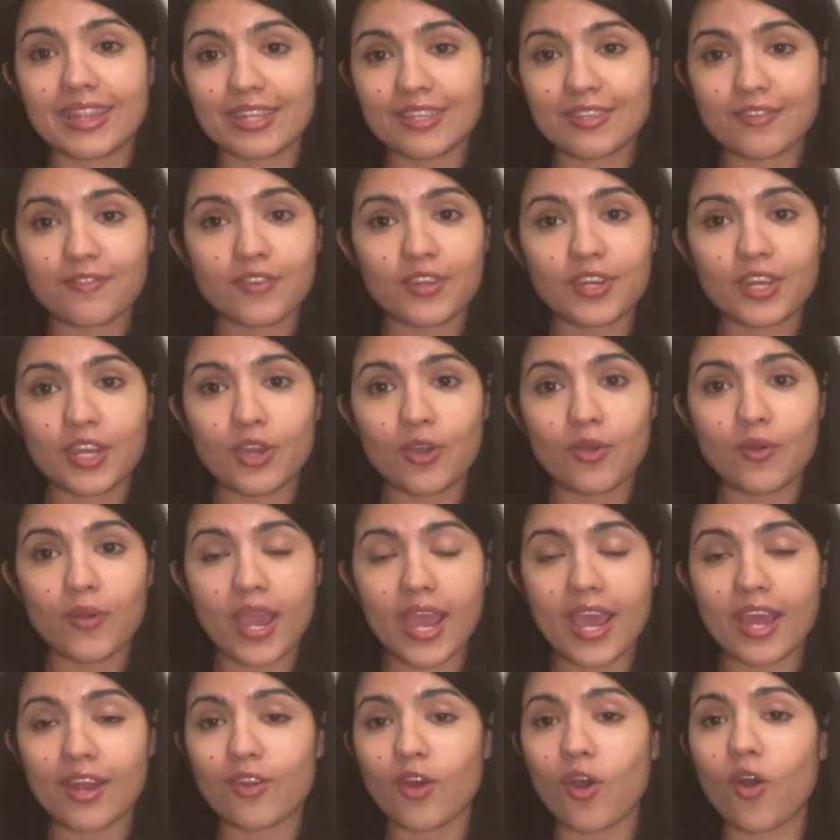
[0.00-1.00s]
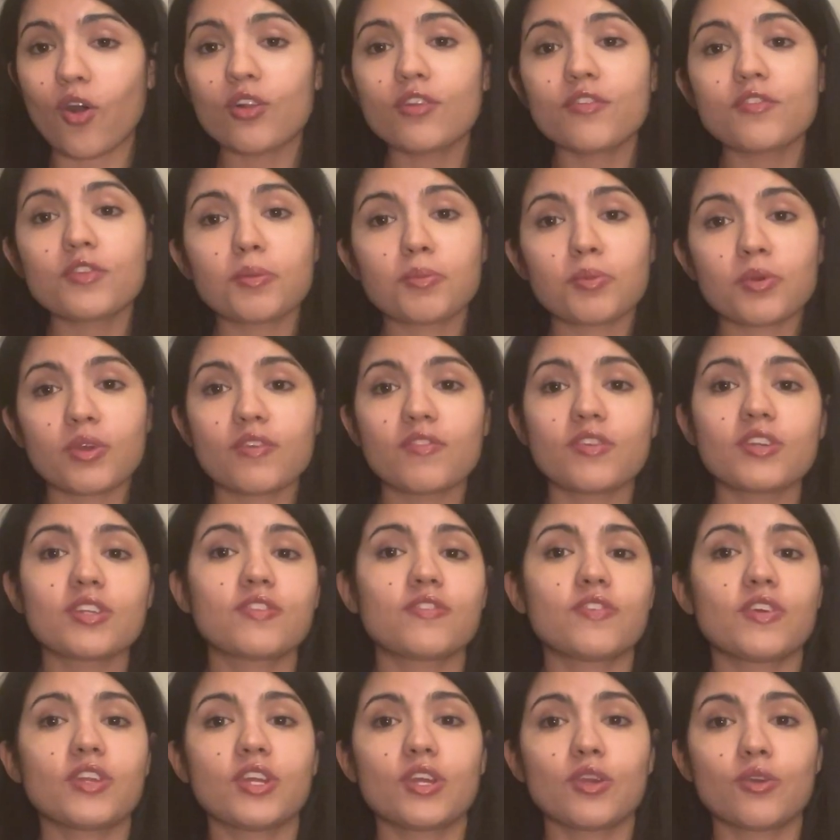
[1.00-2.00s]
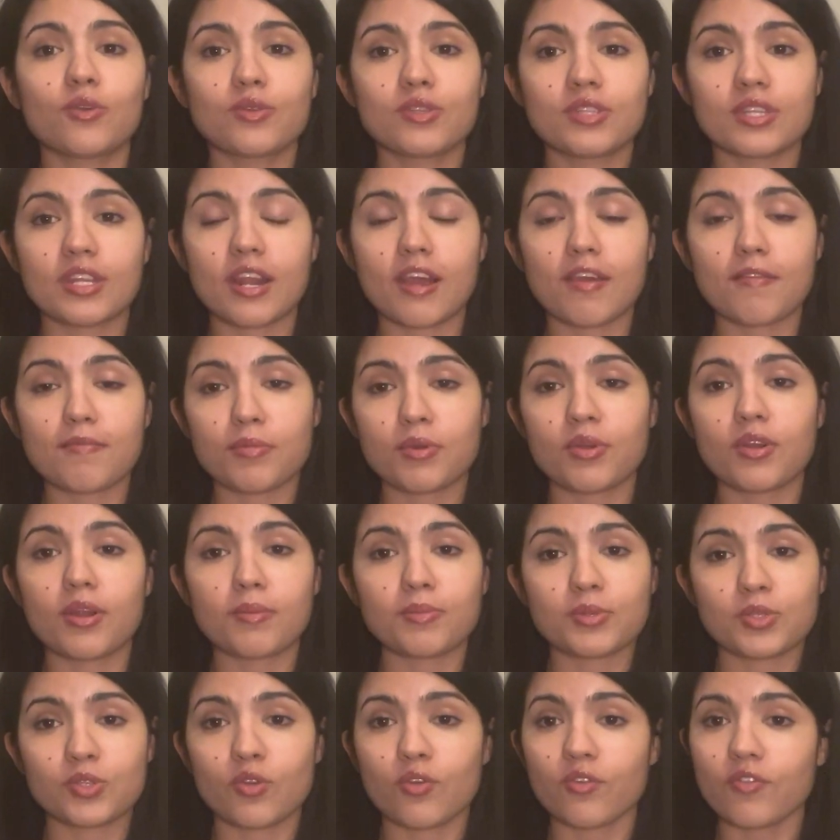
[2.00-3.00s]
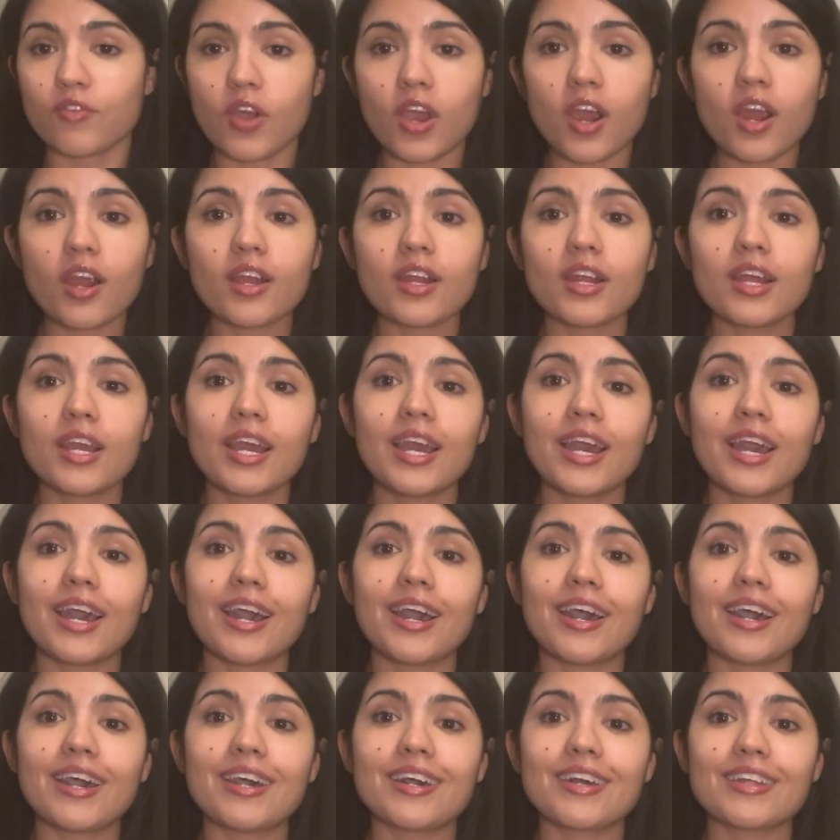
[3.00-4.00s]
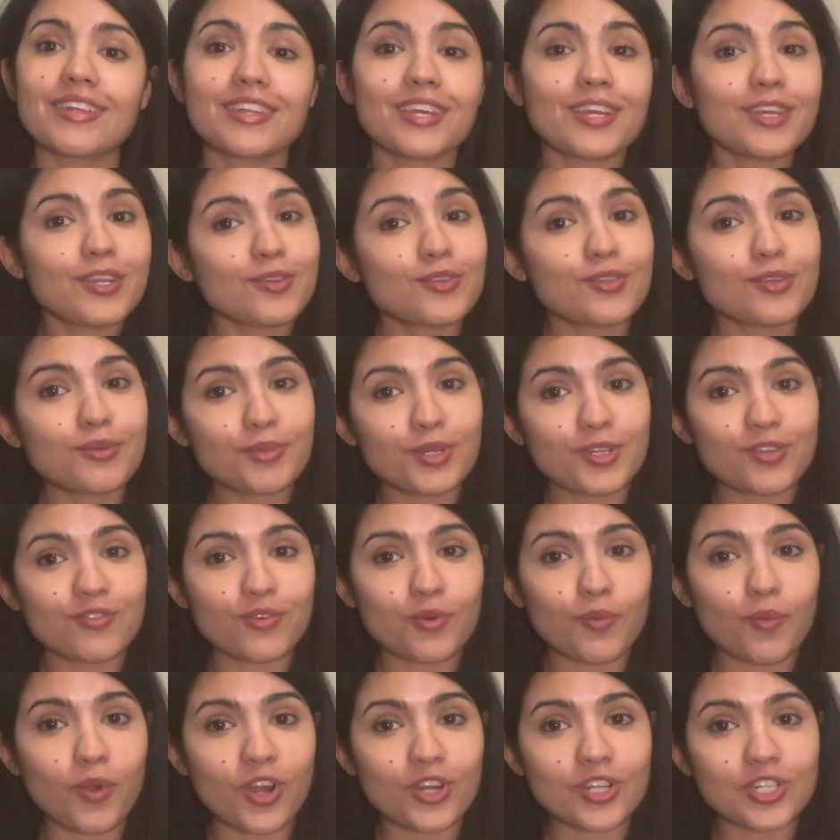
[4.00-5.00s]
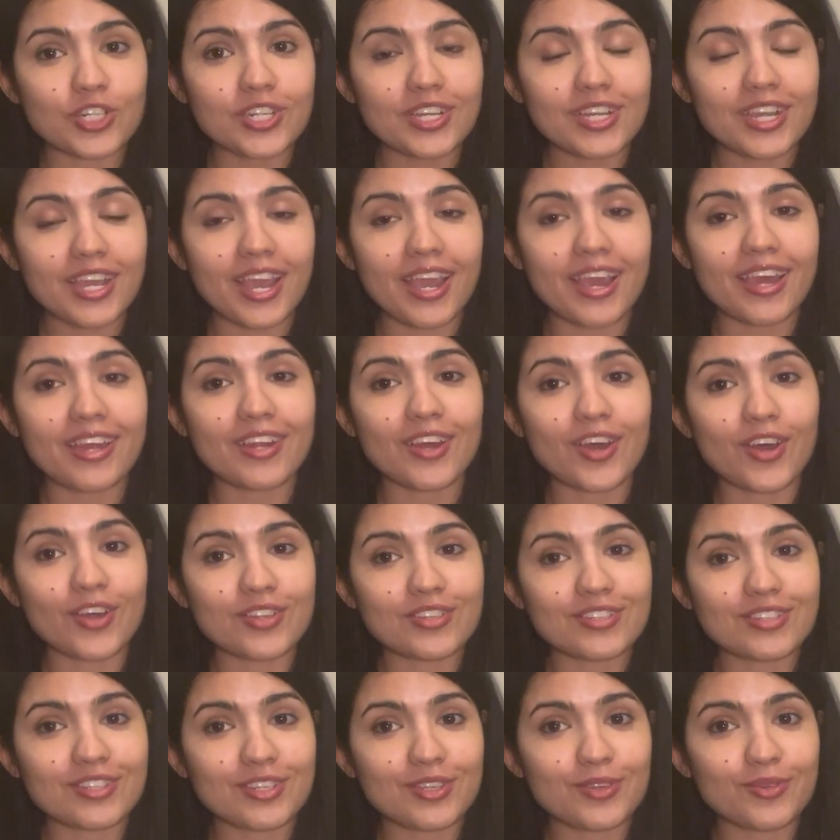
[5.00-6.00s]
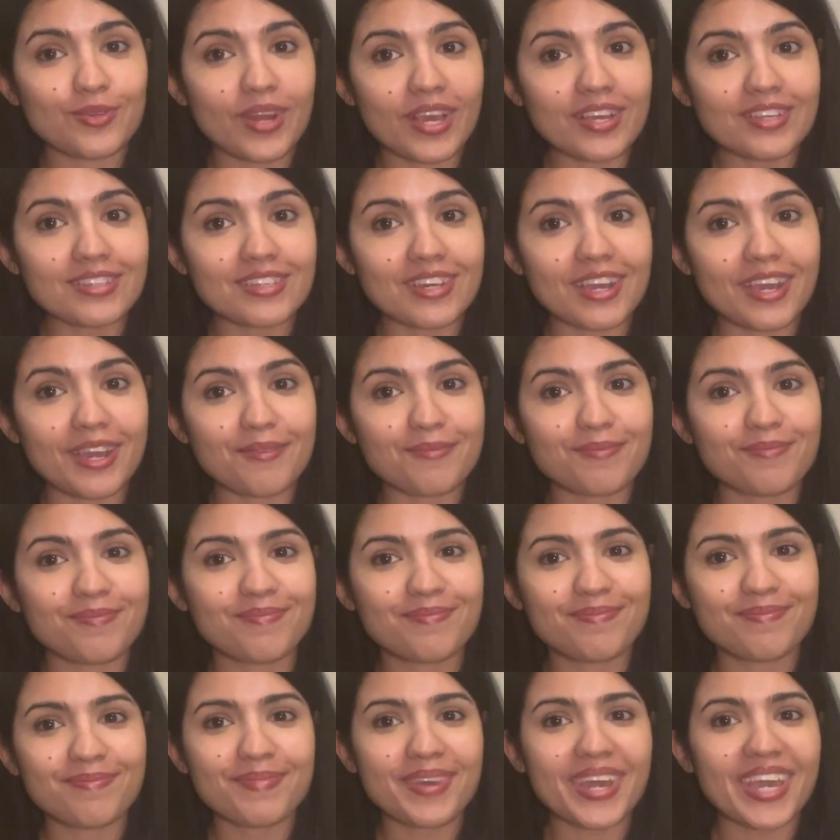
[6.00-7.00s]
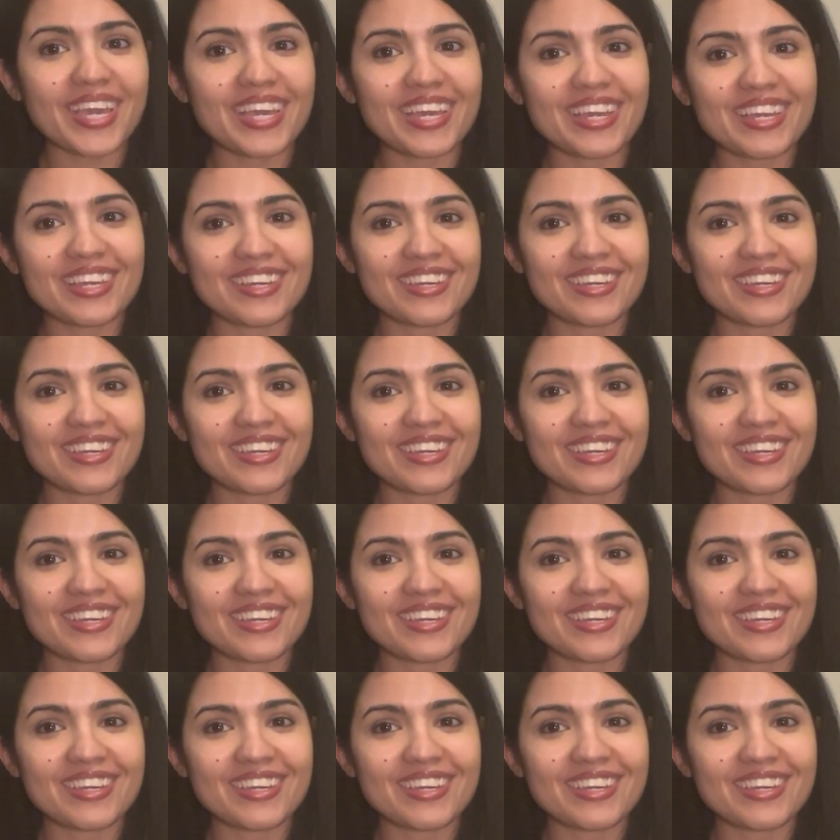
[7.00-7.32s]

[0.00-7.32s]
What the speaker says: this video and all of the previous videos that I've put up so far. Thank you so much for watching, and I'll see you next time. Bye.